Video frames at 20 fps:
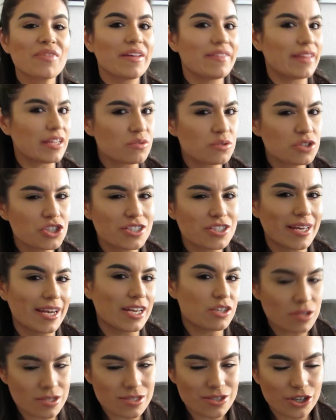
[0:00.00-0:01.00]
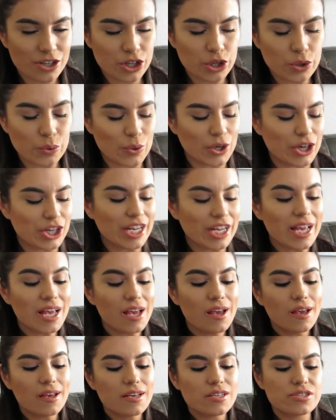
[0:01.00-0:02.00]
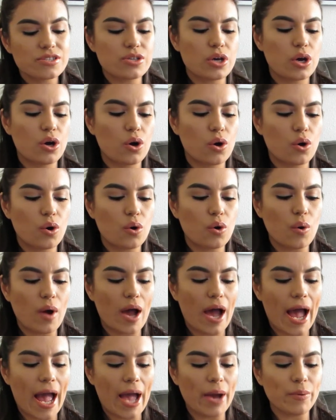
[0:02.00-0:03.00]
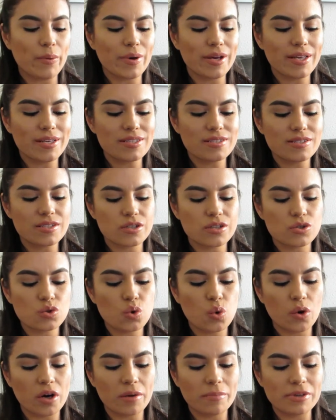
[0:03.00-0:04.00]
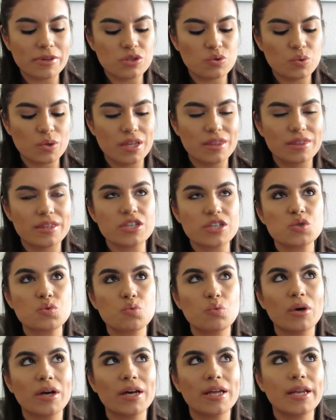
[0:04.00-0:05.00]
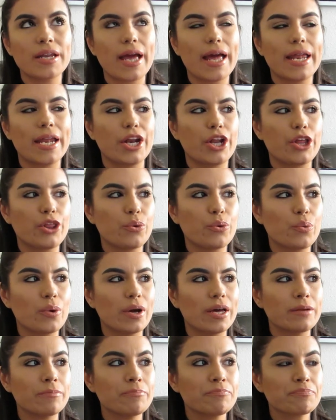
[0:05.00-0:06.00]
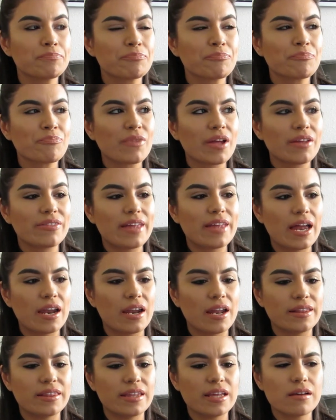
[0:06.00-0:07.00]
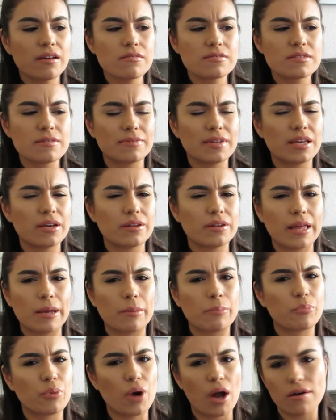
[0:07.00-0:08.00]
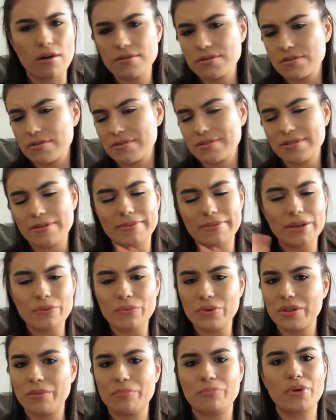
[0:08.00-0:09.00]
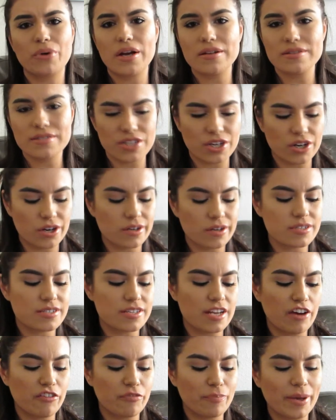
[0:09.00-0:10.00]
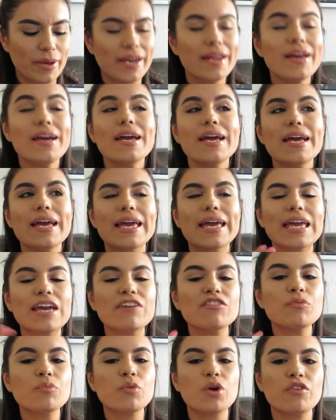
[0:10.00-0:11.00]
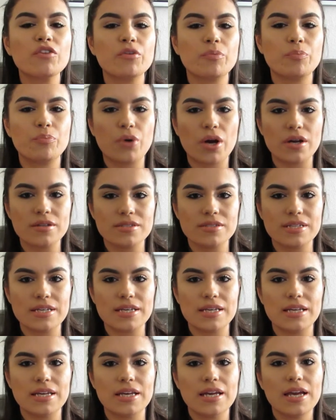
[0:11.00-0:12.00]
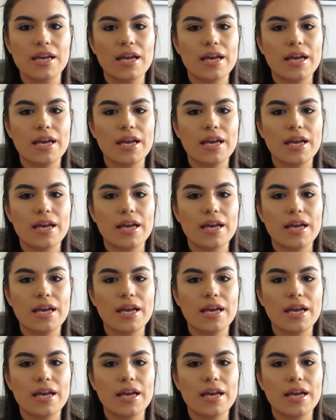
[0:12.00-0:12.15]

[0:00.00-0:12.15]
that's what she said. I trusted in her word. So I was torn between this one and another one that I think it was something like bronze or something with the bronzier stuff, but it gave you more of a bronzy,